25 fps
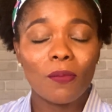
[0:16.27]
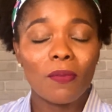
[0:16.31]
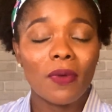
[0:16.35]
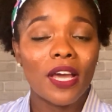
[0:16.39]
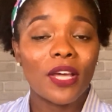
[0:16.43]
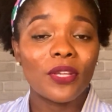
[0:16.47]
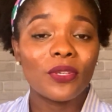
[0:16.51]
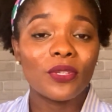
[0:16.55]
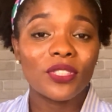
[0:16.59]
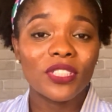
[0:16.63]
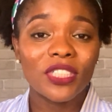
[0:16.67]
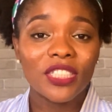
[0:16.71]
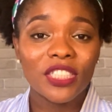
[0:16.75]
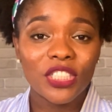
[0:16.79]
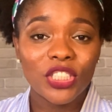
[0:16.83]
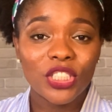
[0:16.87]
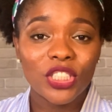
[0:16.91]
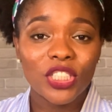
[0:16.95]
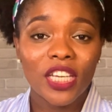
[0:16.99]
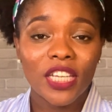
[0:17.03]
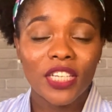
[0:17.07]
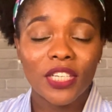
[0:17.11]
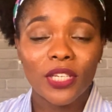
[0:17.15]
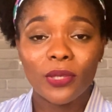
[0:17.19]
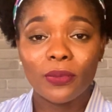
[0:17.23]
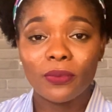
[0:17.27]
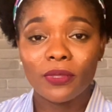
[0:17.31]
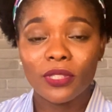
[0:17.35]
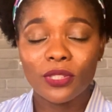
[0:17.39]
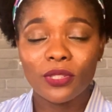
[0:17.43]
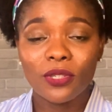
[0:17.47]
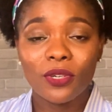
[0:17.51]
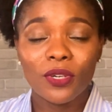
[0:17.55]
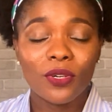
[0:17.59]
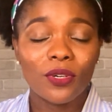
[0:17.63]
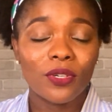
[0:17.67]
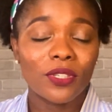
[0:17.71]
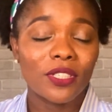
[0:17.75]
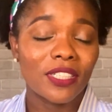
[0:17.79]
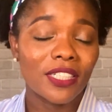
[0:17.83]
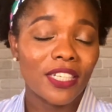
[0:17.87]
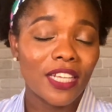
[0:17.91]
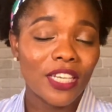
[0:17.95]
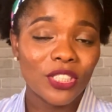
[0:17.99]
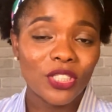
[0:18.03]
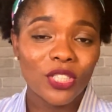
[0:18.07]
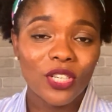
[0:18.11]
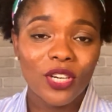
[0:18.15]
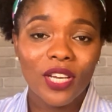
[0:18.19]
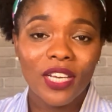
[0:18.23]
and on this channel we talk on
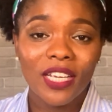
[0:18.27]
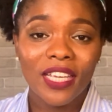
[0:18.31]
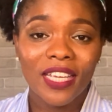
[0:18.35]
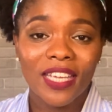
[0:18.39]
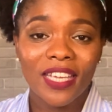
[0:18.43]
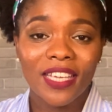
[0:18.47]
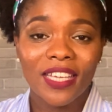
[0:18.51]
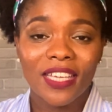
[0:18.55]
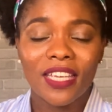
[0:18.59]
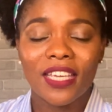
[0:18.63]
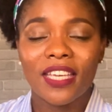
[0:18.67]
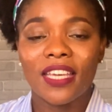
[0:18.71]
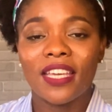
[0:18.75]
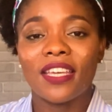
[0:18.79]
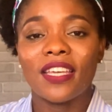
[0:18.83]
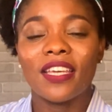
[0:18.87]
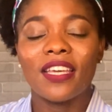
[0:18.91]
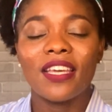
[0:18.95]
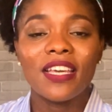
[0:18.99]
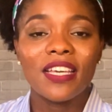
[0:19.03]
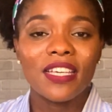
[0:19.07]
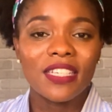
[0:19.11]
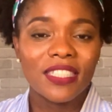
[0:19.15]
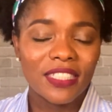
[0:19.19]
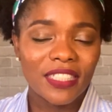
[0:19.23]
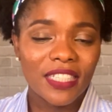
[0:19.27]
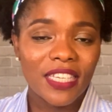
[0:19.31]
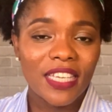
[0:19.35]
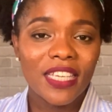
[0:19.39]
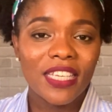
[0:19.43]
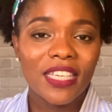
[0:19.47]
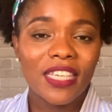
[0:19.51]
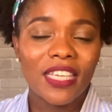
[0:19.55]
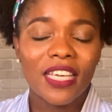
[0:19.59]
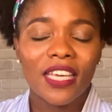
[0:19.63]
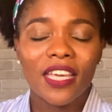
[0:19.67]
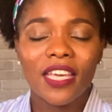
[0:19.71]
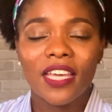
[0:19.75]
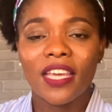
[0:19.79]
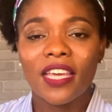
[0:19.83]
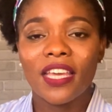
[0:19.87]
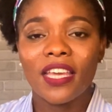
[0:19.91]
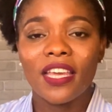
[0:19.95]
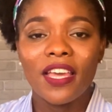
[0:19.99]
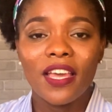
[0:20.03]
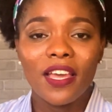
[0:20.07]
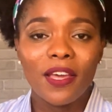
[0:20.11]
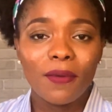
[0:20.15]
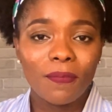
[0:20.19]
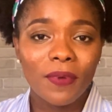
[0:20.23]
natural hair care, skin care,
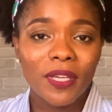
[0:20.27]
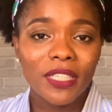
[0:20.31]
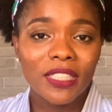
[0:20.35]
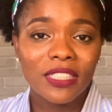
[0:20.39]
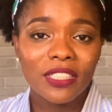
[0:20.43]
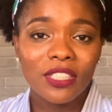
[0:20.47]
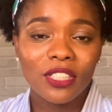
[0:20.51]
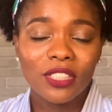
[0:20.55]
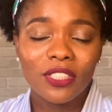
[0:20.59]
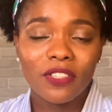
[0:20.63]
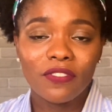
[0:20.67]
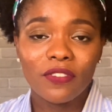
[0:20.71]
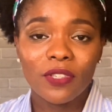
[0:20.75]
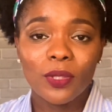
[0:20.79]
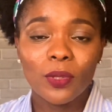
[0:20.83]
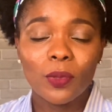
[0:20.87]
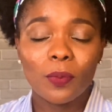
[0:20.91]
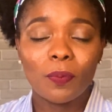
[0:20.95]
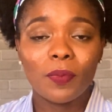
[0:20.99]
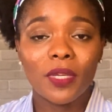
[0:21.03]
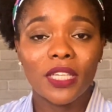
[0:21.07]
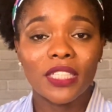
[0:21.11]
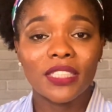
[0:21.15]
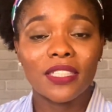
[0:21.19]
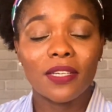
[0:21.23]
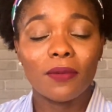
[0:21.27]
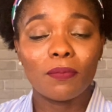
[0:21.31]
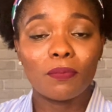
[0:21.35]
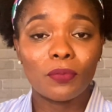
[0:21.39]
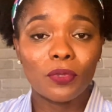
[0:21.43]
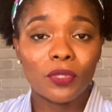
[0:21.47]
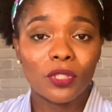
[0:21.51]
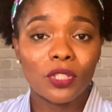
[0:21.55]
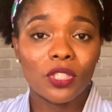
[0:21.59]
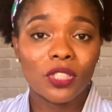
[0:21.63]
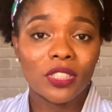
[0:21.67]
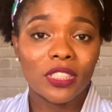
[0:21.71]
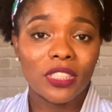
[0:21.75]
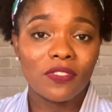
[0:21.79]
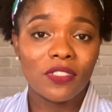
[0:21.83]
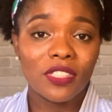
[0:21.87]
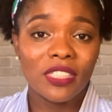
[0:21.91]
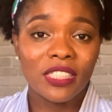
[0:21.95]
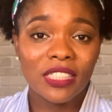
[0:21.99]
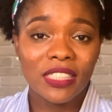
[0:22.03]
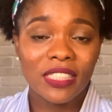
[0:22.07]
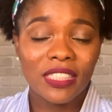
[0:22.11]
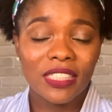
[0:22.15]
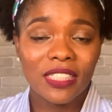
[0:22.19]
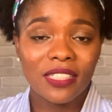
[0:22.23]
personal development and productivity
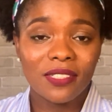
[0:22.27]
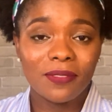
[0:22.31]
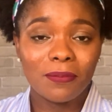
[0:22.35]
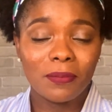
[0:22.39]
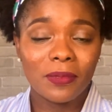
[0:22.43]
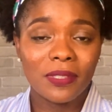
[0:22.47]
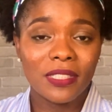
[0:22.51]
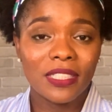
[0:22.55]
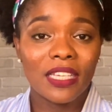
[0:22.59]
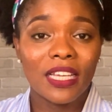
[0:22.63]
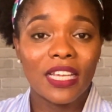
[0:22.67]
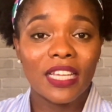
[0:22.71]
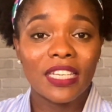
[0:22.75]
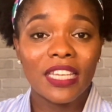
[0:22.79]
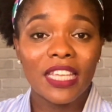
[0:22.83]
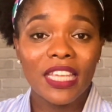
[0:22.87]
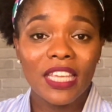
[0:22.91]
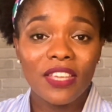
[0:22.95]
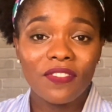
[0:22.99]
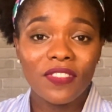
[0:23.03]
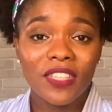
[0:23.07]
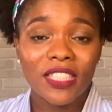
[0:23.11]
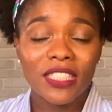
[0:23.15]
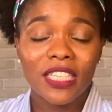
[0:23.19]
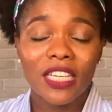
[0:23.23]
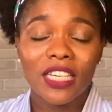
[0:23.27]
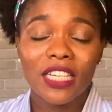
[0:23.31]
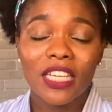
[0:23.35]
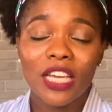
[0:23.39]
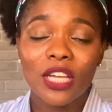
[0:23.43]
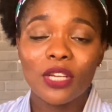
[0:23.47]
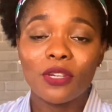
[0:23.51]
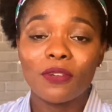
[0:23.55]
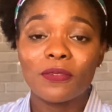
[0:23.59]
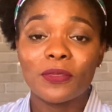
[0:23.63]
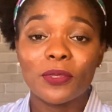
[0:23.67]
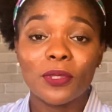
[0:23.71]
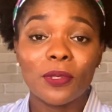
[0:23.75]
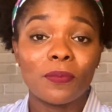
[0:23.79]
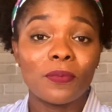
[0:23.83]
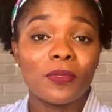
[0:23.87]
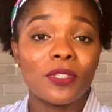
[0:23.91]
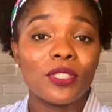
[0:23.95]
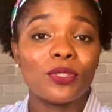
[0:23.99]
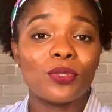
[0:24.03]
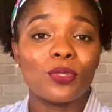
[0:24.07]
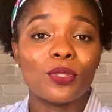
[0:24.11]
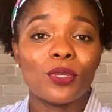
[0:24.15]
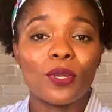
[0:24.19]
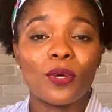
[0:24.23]
tips. And if these are the kind of topics
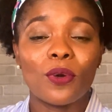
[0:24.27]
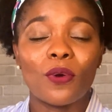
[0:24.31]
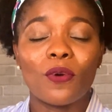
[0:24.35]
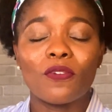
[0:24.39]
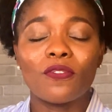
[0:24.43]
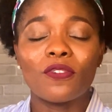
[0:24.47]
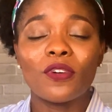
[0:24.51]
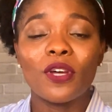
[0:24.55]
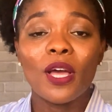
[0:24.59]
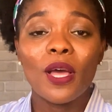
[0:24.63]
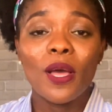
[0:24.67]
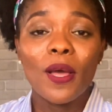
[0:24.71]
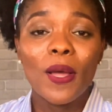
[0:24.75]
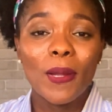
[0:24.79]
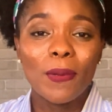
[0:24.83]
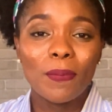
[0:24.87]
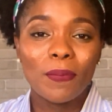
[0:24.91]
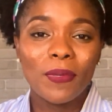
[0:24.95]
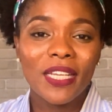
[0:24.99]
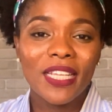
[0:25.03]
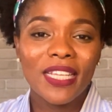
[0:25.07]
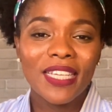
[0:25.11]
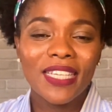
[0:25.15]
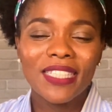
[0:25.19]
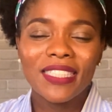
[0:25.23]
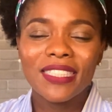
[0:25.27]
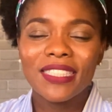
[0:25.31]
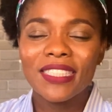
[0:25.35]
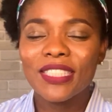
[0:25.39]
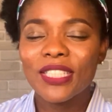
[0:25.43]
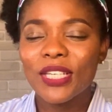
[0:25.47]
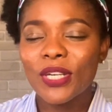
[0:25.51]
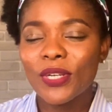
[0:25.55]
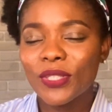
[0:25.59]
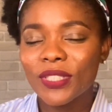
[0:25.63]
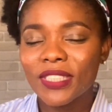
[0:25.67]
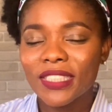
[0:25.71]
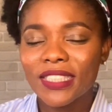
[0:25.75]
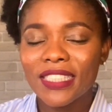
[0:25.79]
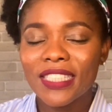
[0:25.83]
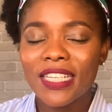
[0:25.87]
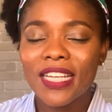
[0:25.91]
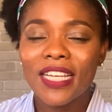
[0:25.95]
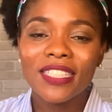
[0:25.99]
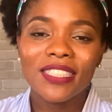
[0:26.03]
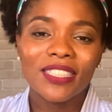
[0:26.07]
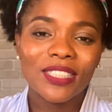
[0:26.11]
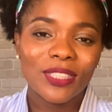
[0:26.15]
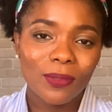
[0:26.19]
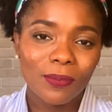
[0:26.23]
you love, please consider
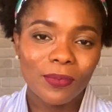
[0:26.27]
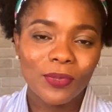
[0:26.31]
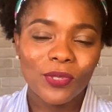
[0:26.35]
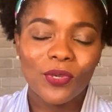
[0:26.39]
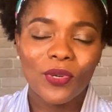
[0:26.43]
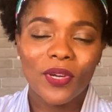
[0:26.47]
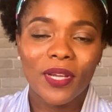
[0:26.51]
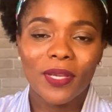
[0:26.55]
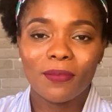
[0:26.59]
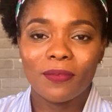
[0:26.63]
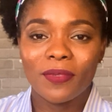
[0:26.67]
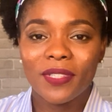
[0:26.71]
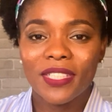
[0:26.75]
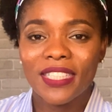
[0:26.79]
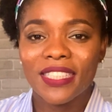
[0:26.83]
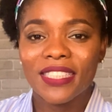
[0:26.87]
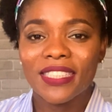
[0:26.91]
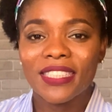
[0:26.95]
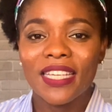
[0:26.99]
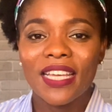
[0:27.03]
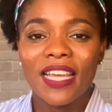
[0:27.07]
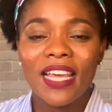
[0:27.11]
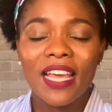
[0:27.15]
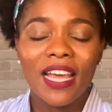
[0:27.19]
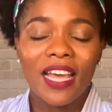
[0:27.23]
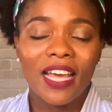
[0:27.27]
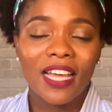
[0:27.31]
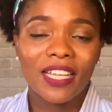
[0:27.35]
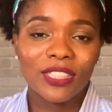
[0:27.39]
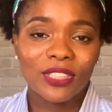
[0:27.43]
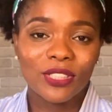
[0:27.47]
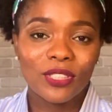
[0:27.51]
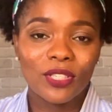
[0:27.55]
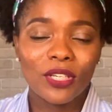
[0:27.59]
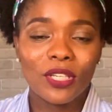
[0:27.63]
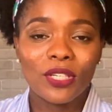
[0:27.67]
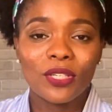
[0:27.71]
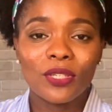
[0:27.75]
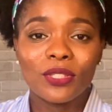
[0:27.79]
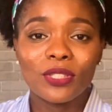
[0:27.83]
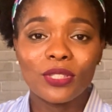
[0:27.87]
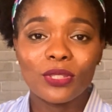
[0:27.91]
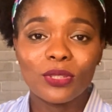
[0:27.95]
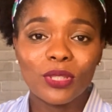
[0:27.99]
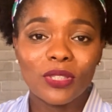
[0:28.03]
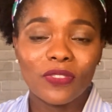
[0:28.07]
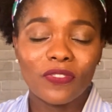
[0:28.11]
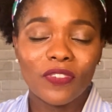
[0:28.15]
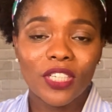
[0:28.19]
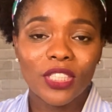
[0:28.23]
subscribing and turning on the
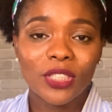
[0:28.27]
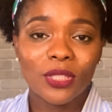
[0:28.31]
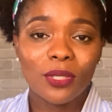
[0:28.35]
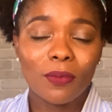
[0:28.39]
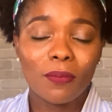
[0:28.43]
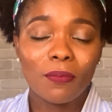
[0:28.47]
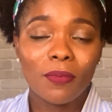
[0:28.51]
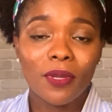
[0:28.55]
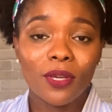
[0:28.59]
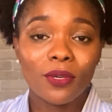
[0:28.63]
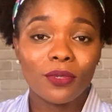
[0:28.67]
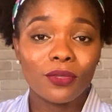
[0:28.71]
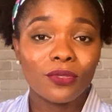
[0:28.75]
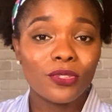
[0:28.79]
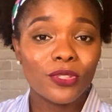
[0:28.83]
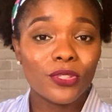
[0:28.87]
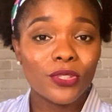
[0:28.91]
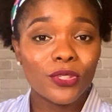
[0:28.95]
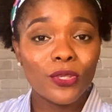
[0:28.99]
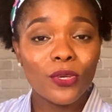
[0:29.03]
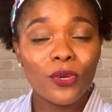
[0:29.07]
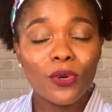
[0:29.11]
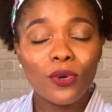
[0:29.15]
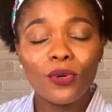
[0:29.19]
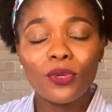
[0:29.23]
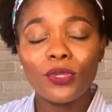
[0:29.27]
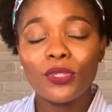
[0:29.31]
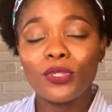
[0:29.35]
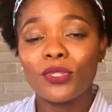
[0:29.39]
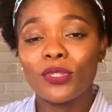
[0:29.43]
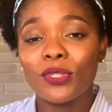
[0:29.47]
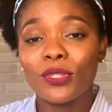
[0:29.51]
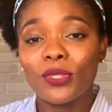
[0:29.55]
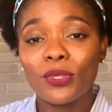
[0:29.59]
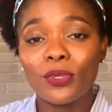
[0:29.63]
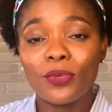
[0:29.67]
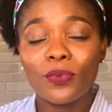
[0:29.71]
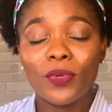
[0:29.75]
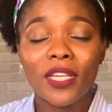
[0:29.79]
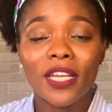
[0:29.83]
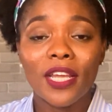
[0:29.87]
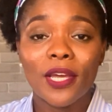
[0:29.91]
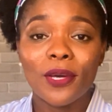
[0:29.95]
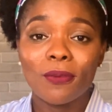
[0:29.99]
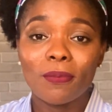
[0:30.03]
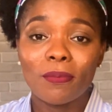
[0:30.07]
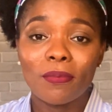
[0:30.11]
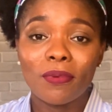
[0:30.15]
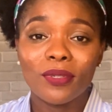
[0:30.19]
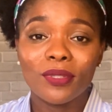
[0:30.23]
notification bell so you know when I
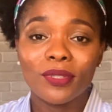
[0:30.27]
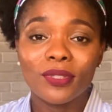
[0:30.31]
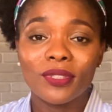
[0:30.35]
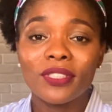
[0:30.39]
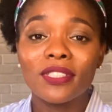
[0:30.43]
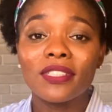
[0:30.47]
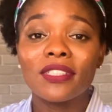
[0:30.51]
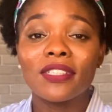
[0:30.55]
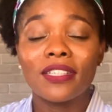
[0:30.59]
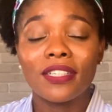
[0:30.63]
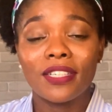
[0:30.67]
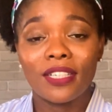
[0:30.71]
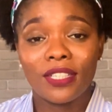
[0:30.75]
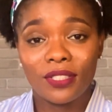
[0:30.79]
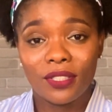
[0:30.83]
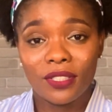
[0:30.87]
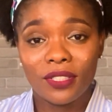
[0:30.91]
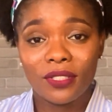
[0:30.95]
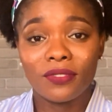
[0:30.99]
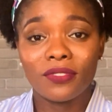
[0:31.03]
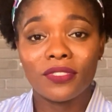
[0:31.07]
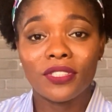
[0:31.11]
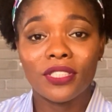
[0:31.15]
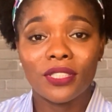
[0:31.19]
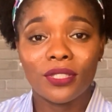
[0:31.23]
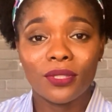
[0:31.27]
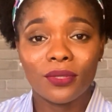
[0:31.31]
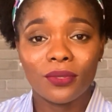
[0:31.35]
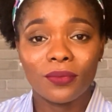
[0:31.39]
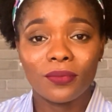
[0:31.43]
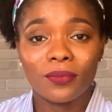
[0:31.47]
upload another video.